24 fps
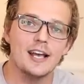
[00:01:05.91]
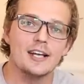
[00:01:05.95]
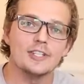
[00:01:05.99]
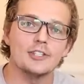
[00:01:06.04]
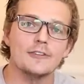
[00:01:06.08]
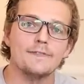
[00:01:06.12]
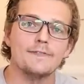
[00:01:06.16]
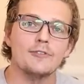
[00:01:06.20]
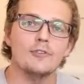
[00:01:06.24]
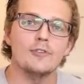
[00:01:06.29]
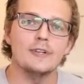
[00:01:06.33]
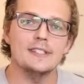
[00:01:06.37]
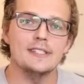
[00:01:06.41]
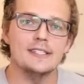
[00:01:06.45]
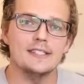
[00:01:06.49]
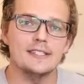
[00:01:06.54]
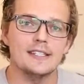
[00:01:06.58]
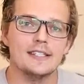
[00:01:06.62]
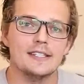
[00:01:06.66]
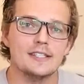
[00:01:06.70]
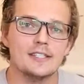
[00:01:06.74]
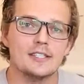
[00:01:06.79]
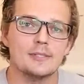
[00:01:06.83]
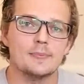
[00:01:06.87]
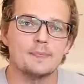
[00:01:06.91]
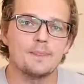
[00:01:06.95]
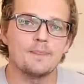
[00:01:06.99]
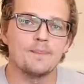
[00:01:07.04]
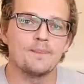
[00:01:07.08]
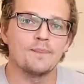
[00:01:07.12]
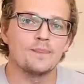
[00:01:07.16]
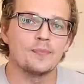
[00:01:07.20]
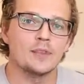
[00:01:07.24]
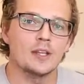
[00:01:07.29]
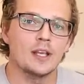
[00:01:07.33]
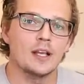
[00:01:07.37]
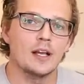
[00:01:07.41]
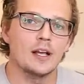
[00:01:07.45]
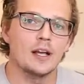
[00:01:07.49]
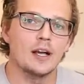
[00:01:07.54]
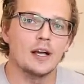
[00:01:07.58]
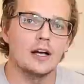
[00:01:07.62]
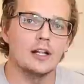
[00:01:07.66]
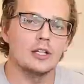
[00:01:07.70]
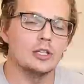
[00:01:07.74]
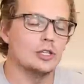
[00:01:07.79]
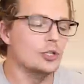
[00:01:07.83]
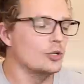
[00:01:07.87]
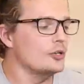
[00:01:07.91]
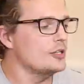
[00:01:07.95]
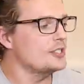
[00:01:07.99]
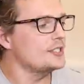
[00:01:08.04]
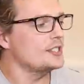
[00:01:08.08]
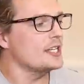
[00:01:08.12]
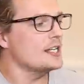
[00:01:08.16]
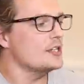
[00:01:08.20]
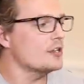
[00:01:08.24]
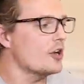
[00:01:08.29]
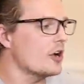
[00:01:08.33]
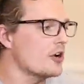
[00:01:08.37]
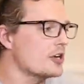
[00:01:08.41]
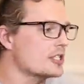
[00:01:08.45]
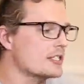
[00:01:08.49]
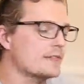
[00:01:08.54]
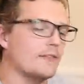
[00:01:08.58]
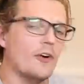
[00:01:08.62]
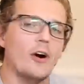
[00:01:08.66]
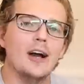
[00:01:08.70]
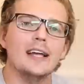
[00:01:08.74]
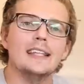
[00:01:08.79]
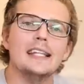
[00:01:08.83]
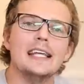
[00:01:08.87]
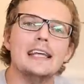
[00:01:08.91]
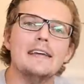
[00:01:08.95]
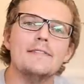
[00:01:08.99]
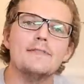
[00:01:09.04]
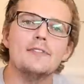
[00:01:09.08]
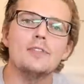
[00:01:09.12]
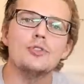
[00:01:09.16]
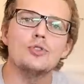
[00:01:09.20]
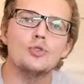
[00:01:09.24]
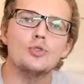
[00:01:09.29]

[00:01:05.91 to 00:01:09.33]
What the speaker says: So for instance, Lucy knows if I leave the